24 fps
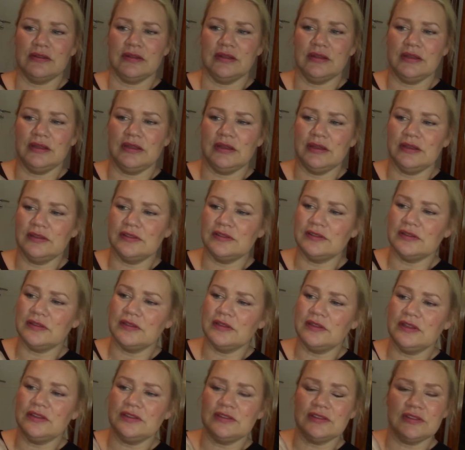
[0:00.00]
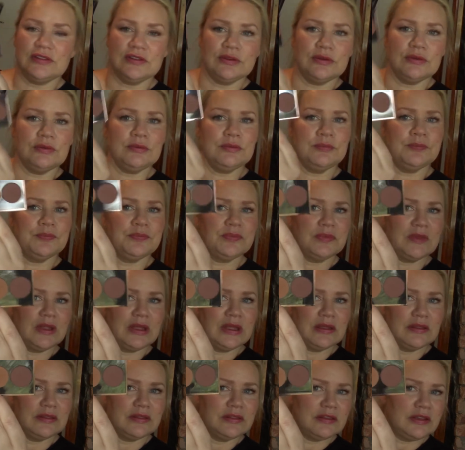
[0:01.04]
it is these 2.
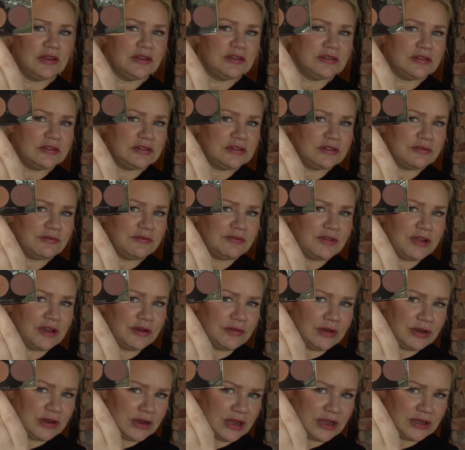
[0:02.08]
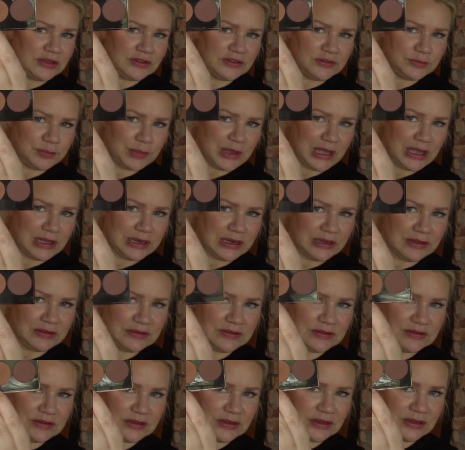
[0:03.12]
This is a very nice palette.
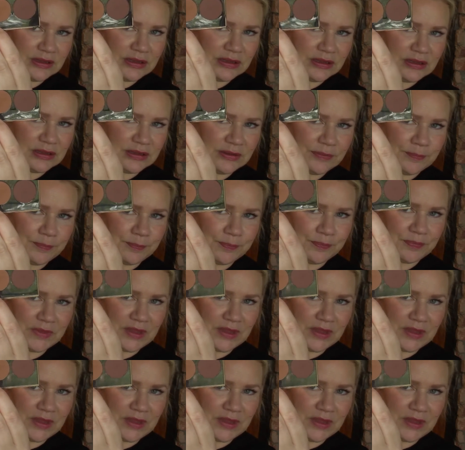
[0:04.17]
As